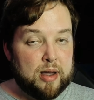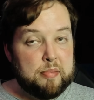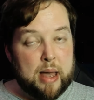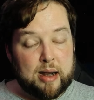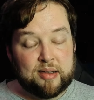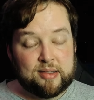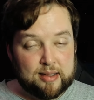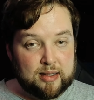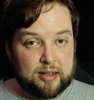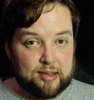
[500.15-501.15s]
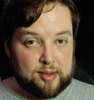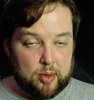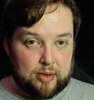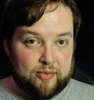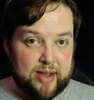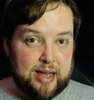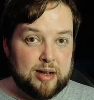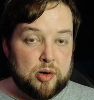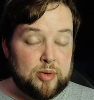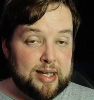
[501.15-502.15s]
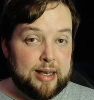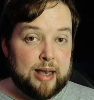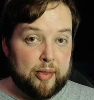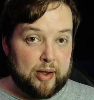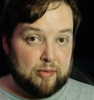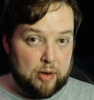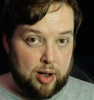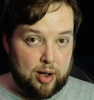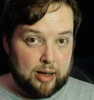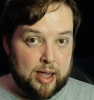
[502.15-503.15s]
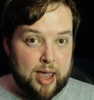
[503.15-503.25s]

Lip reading: about a certain historical figure who did nothing wrong.